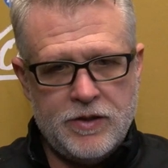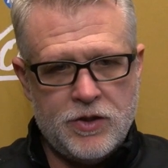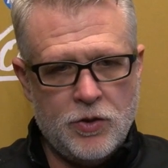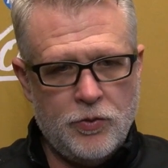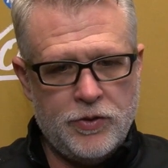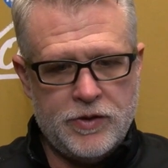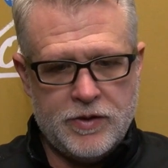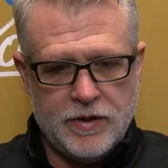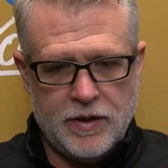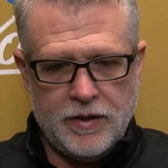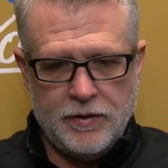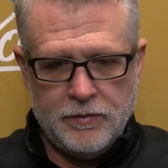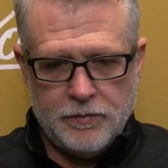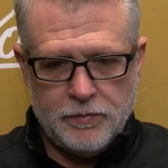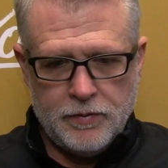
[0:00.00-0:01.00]
it is you always
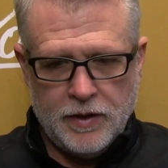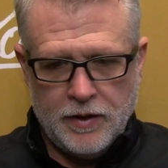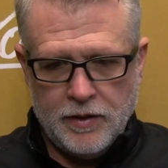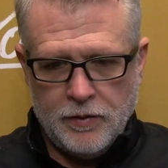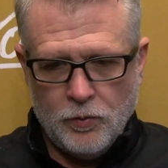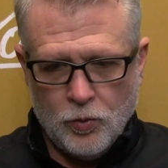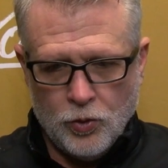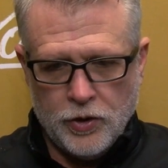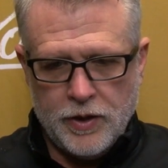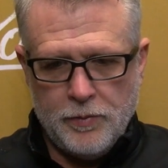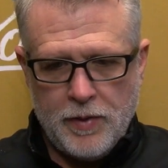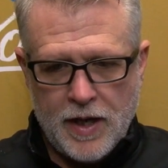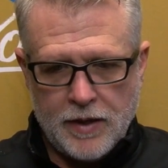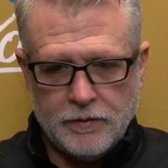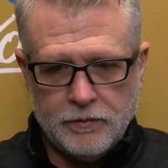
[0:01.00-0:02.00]
worry
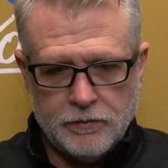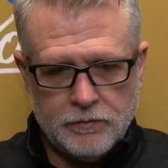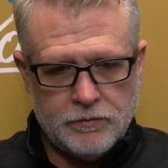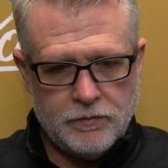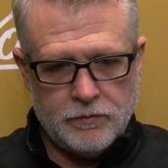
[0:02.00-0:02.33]
about,